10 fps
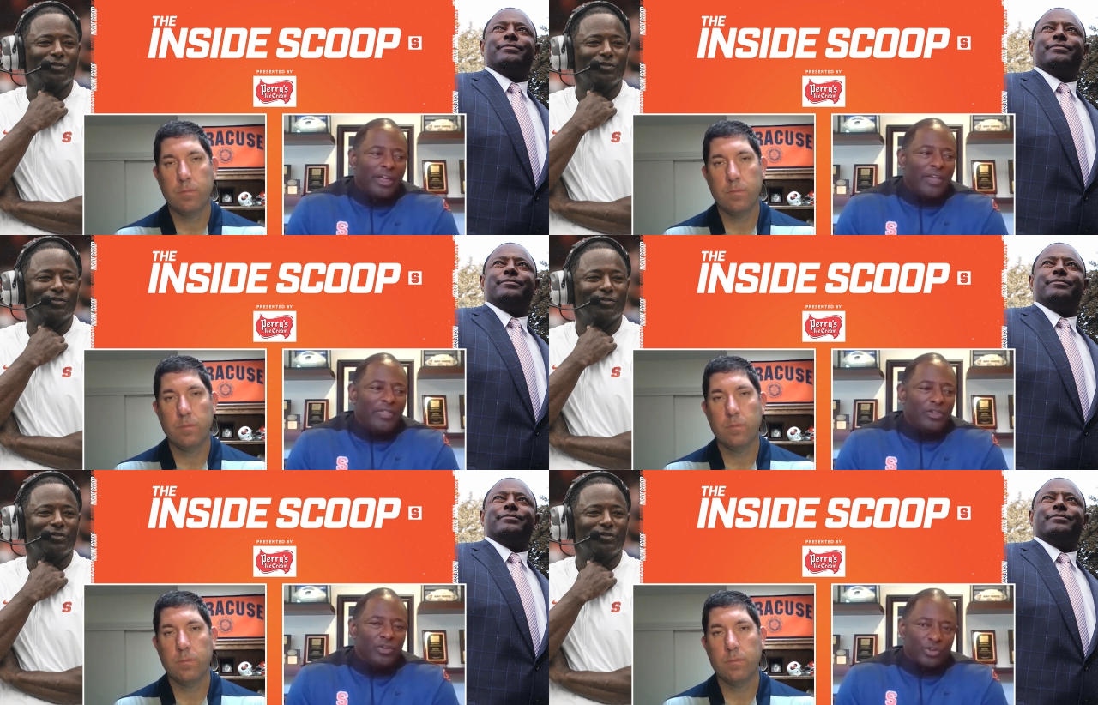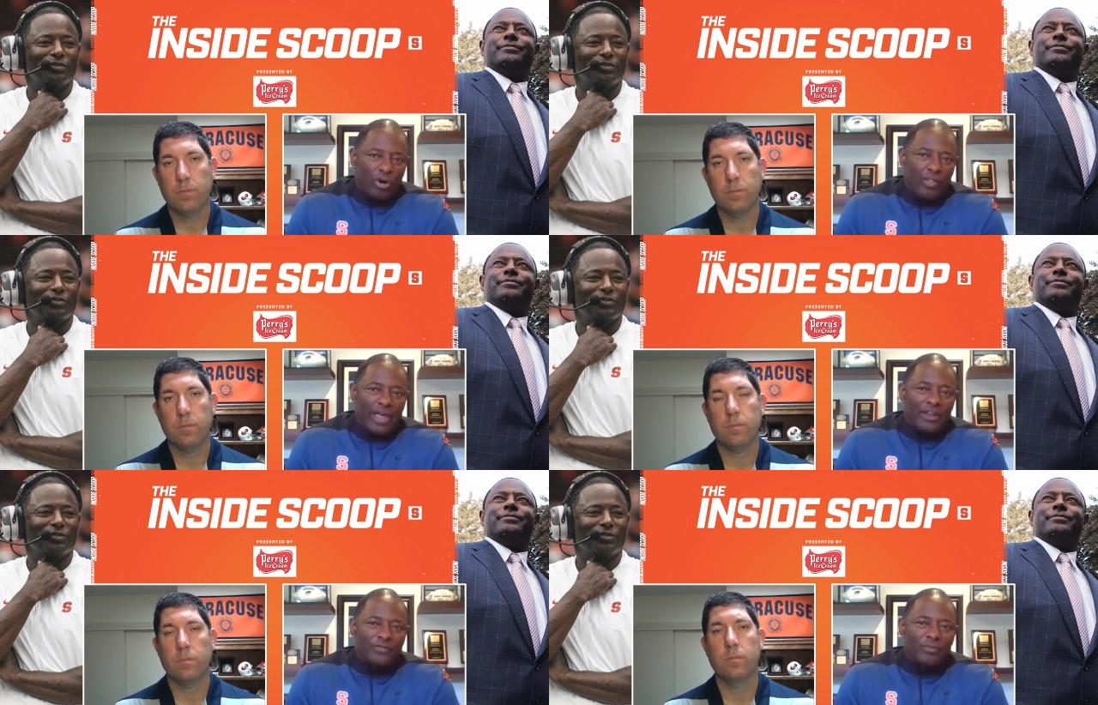Speaker 1: And then you throw all
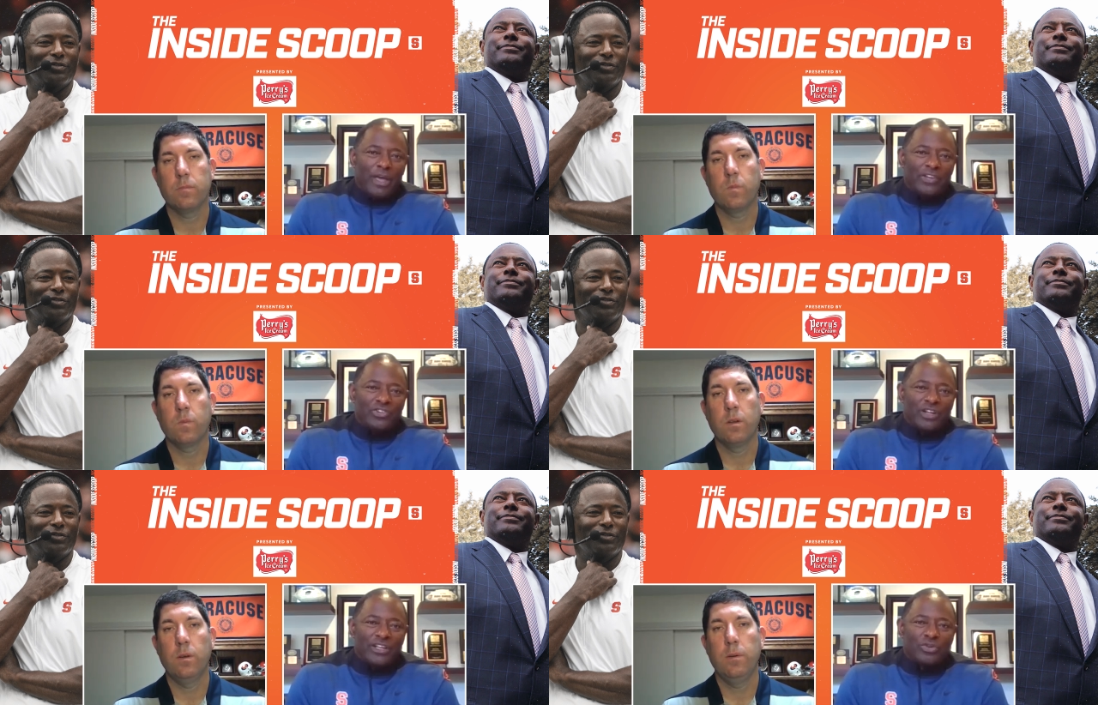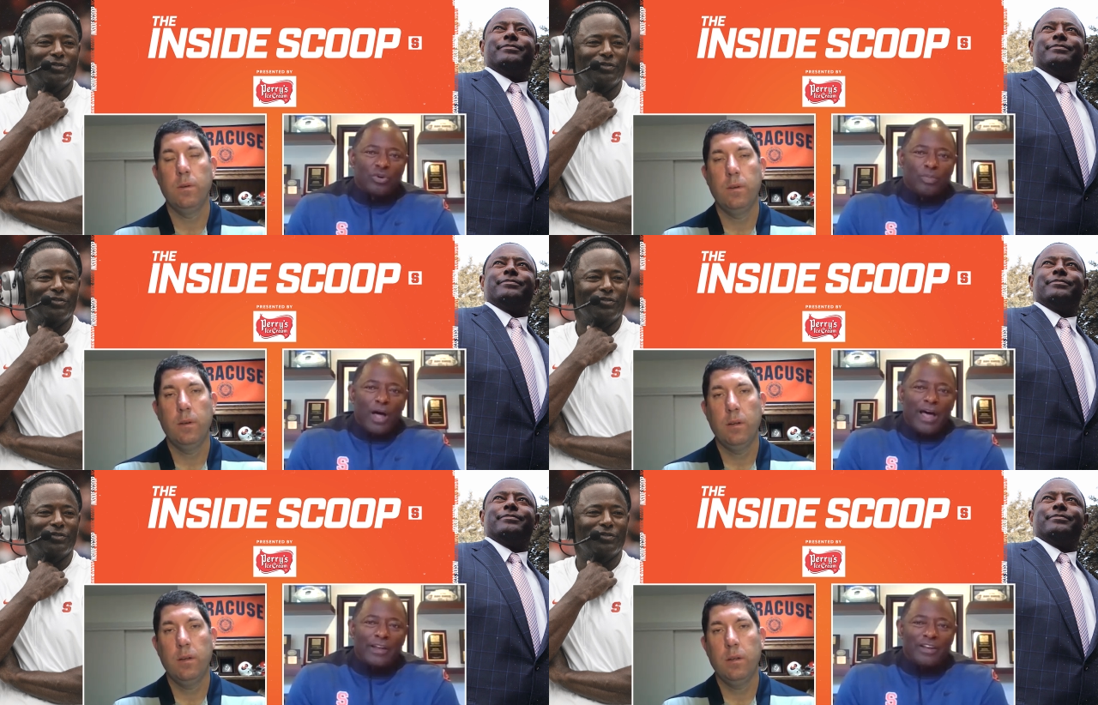that information into a
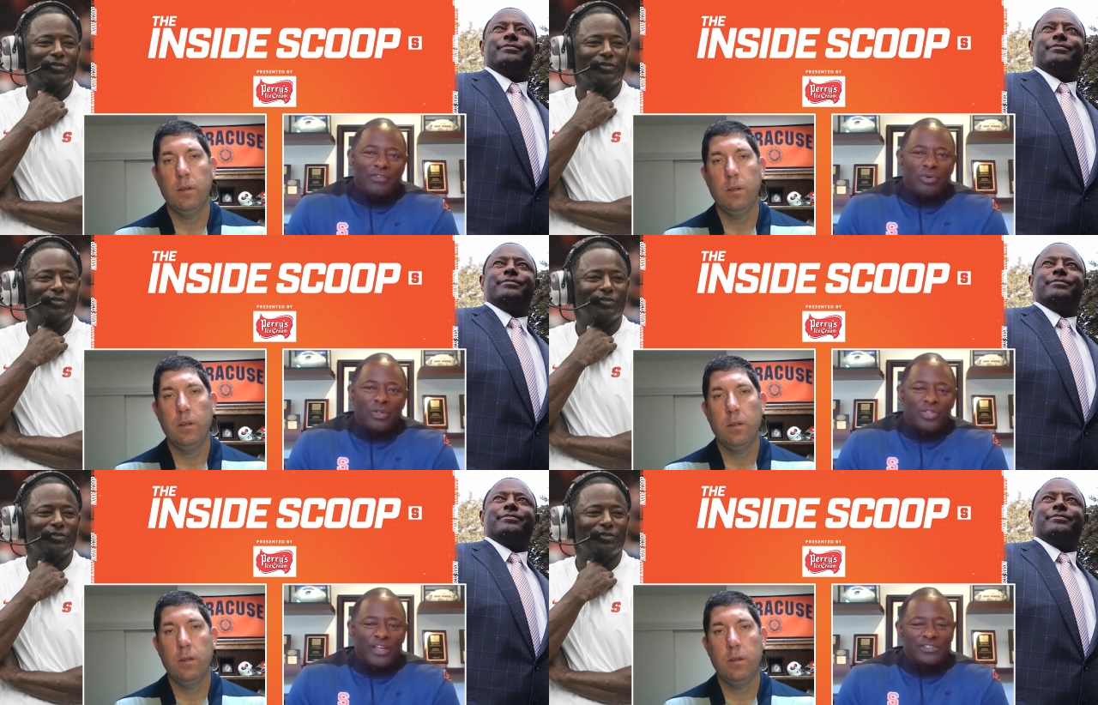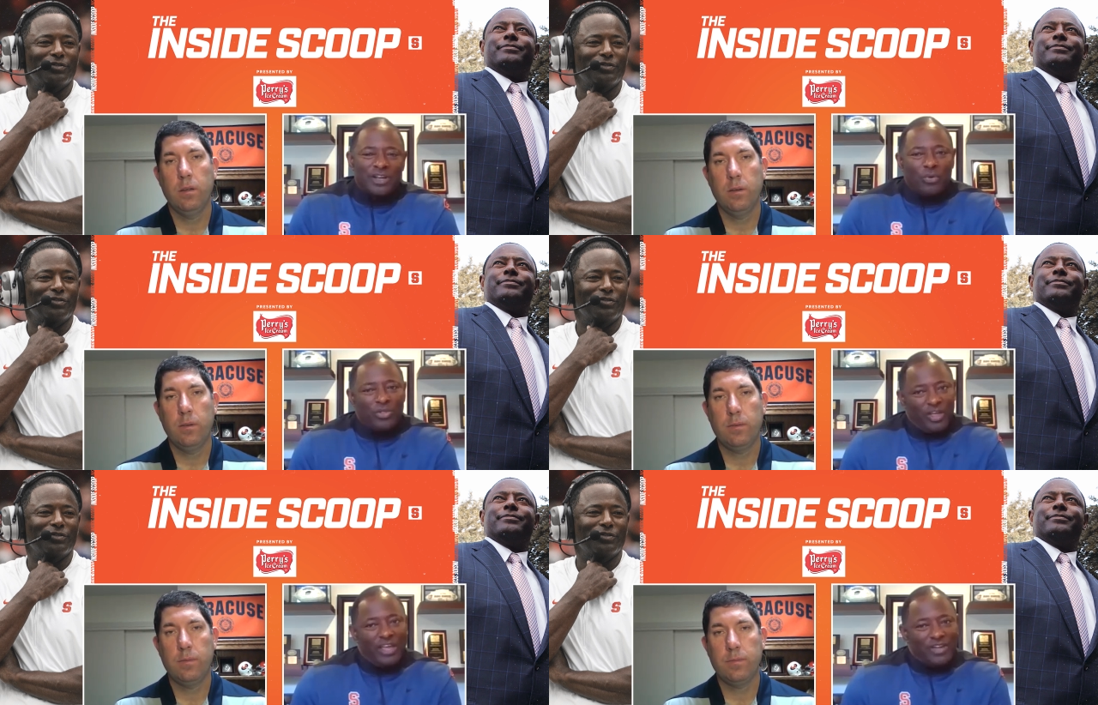pot, and everyone thinks that
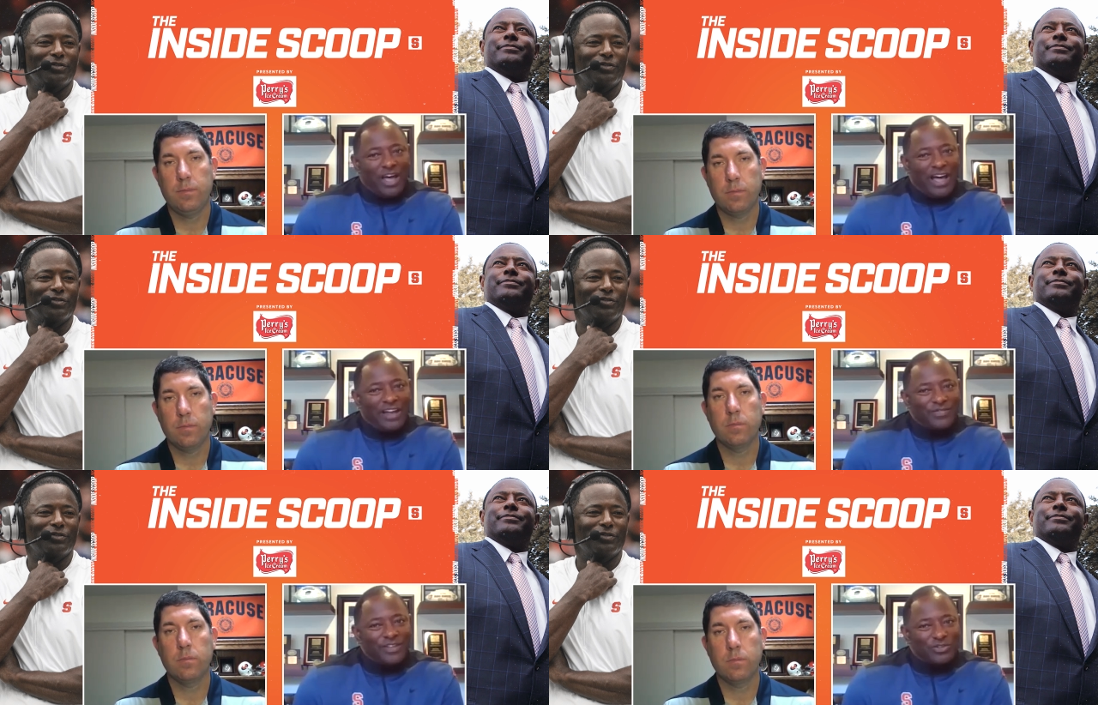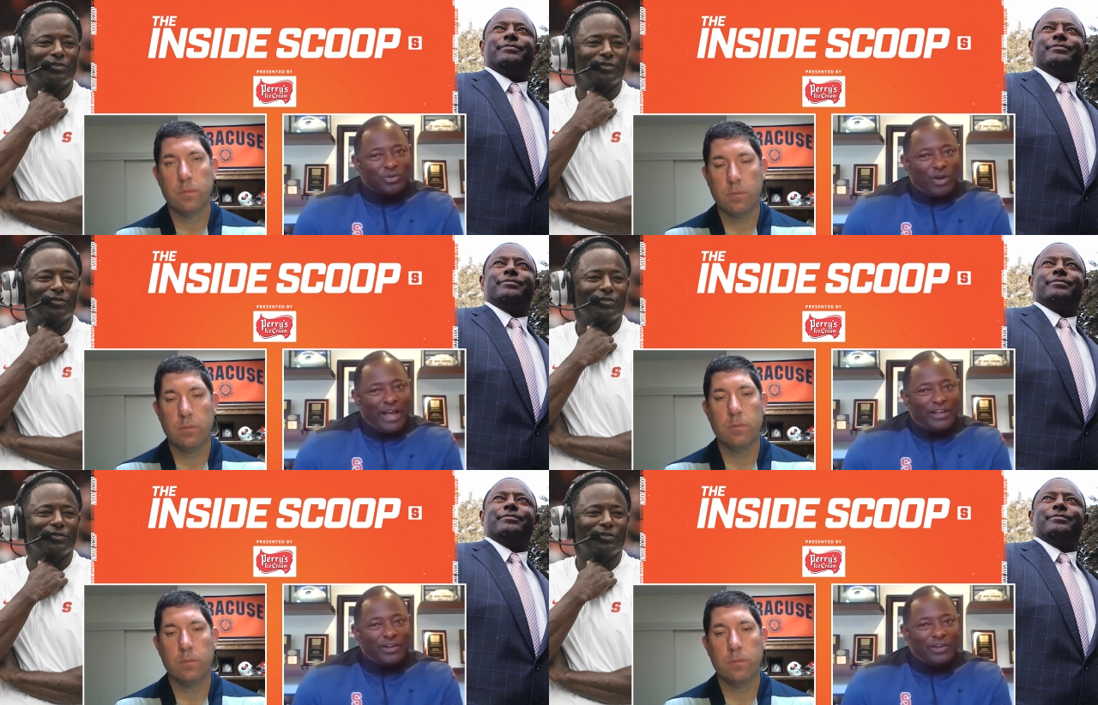what they've got is the right